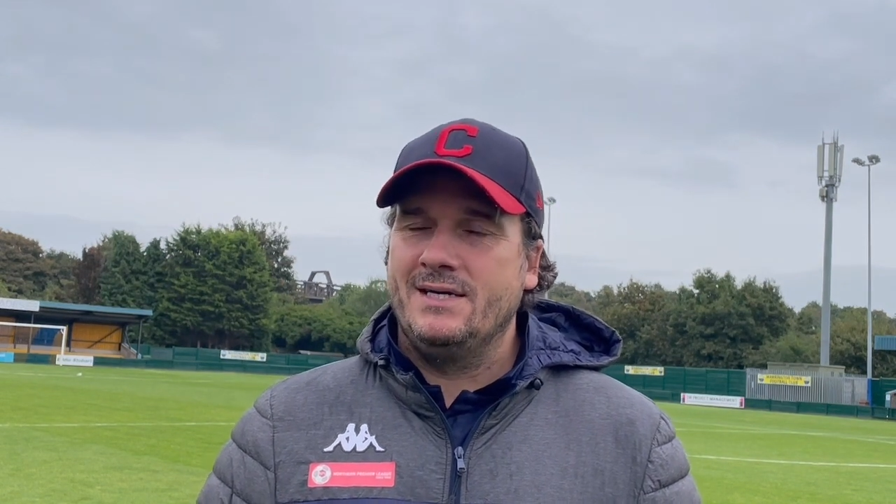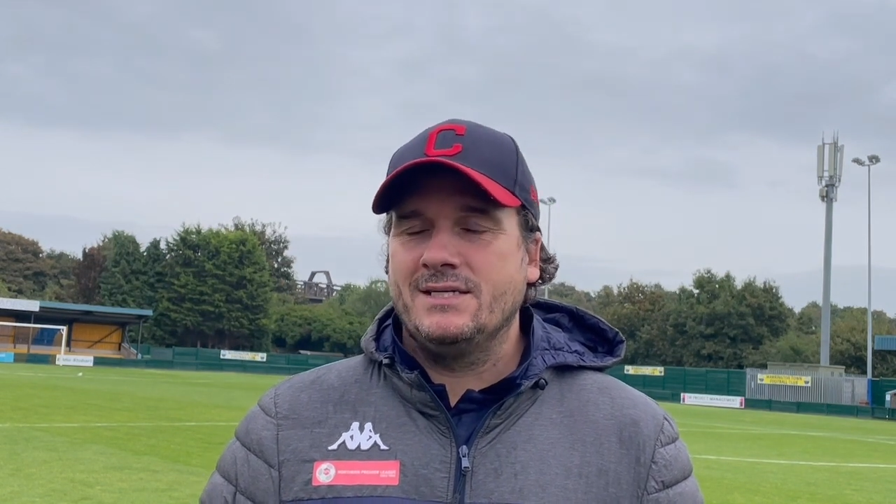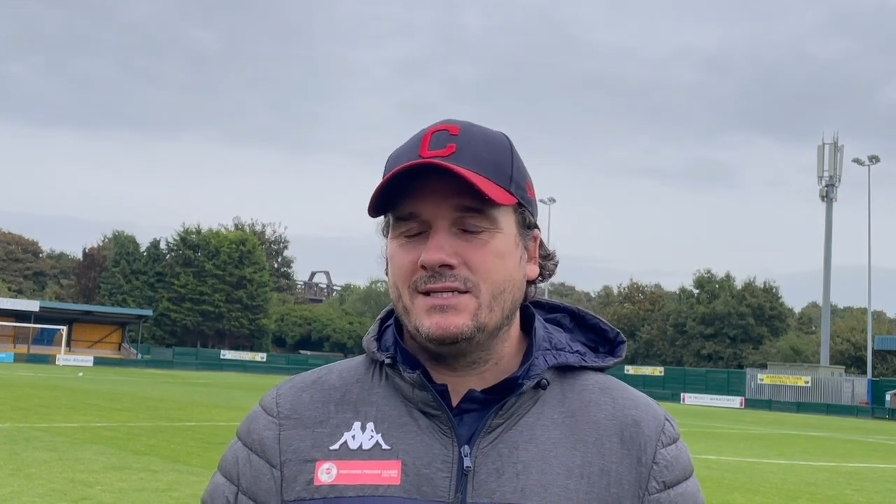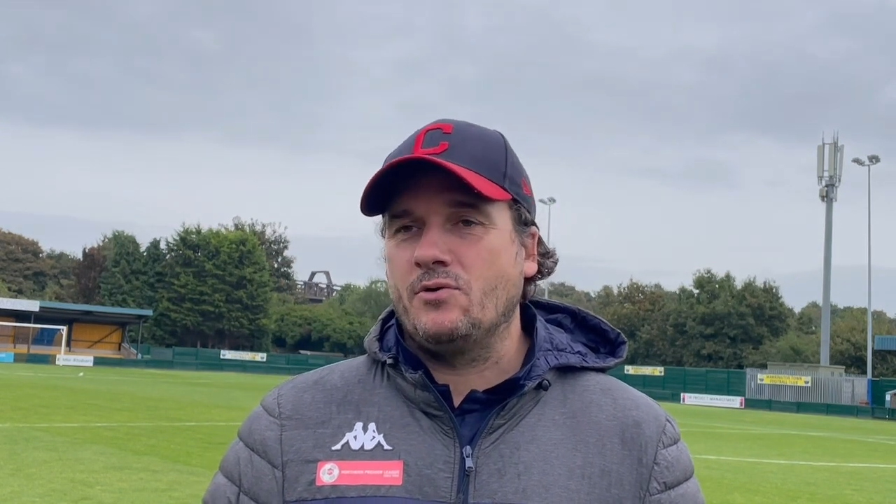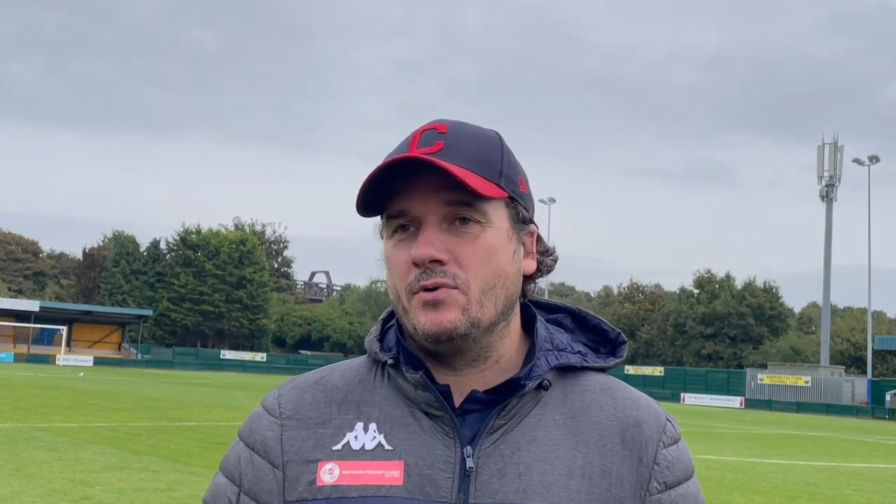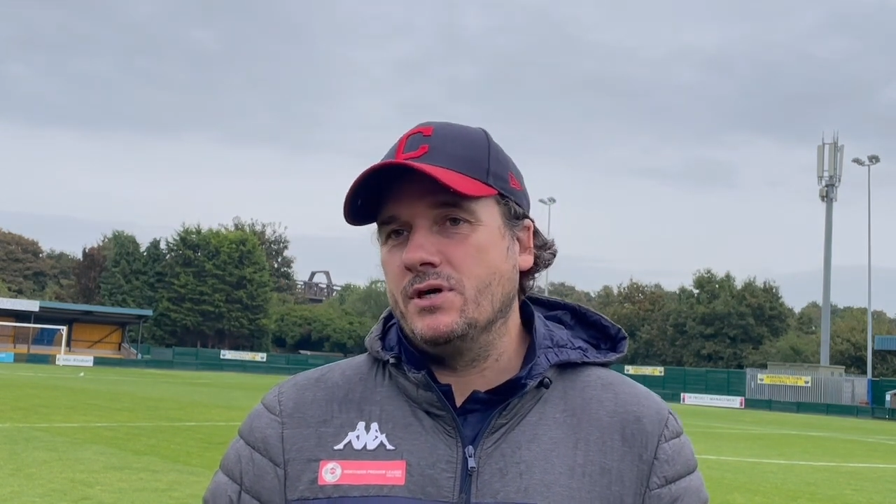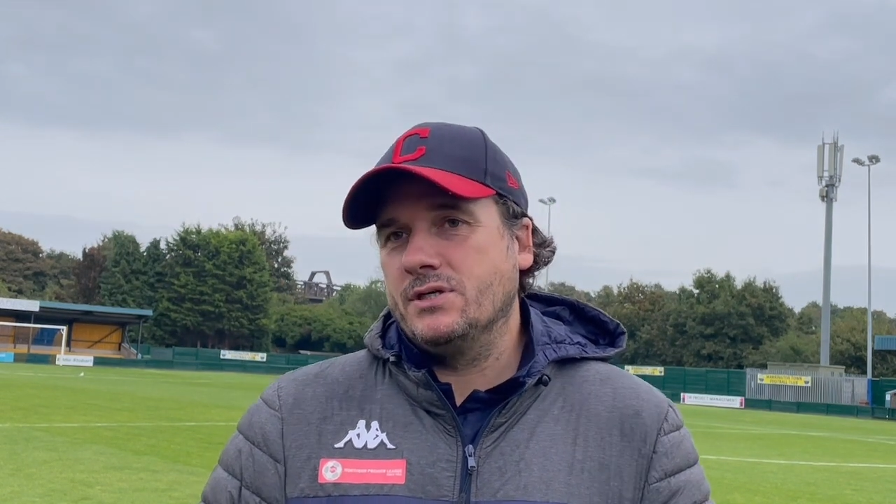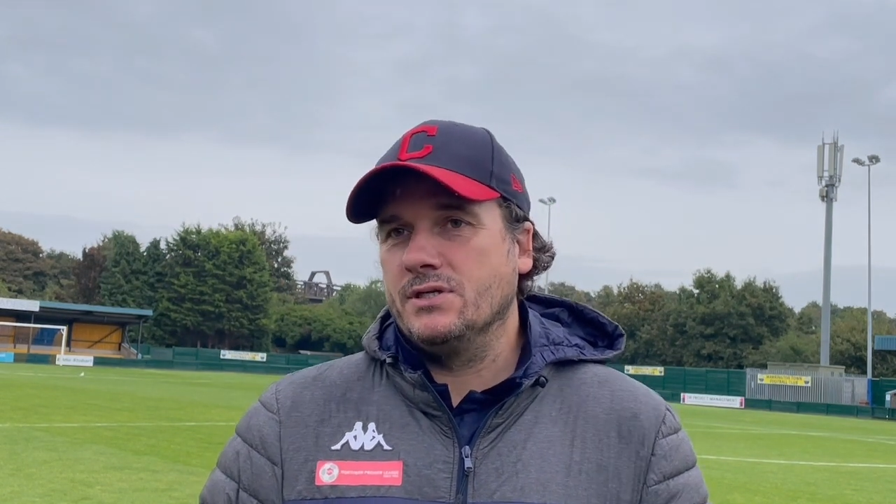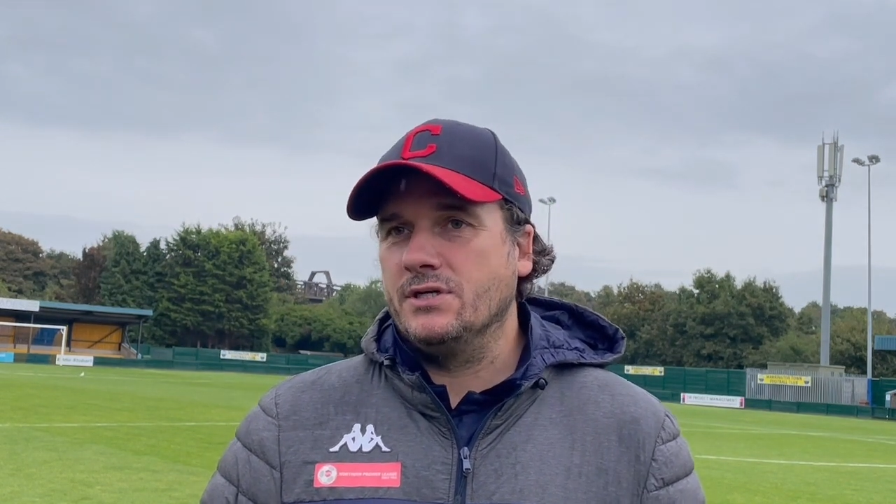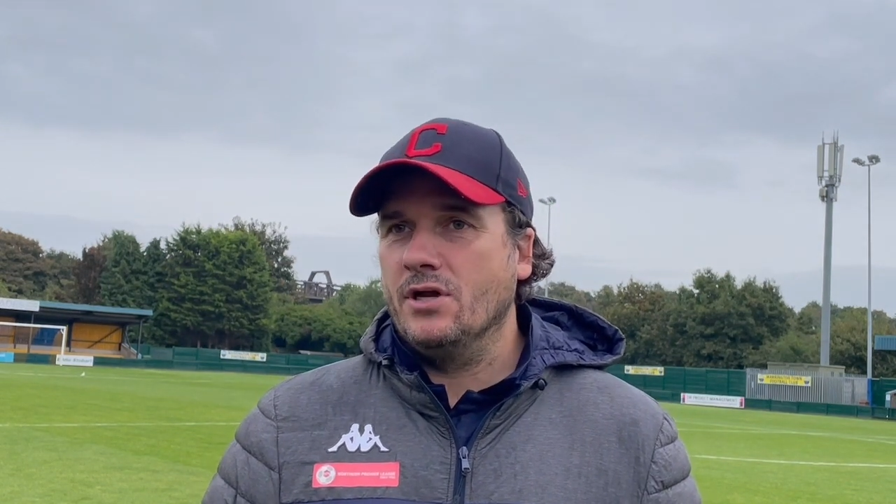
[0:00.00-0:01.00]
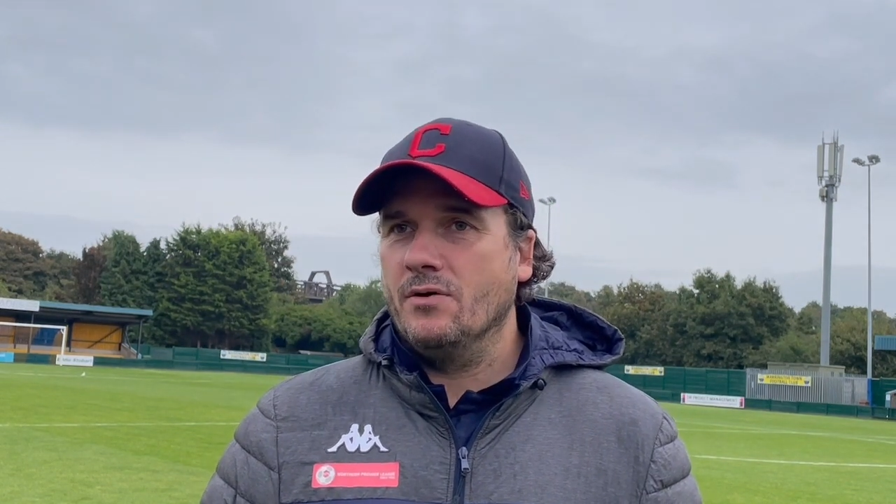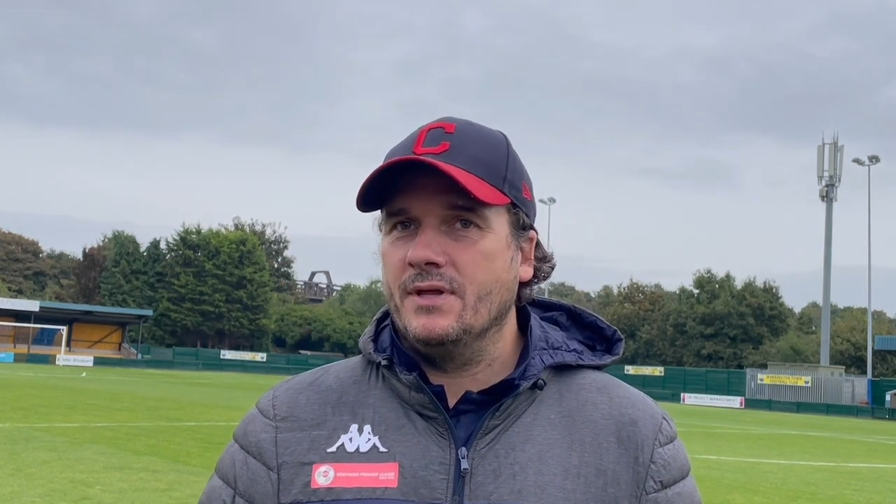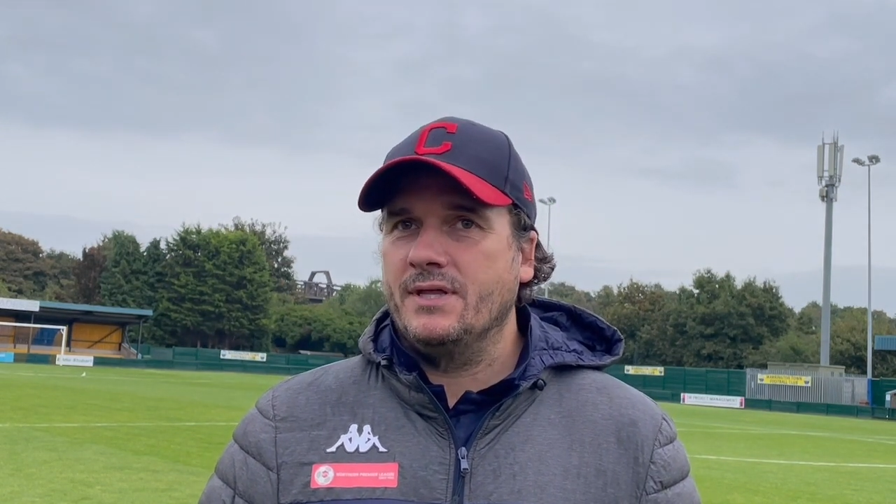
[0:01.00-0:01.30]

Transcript: stick with us, and you know,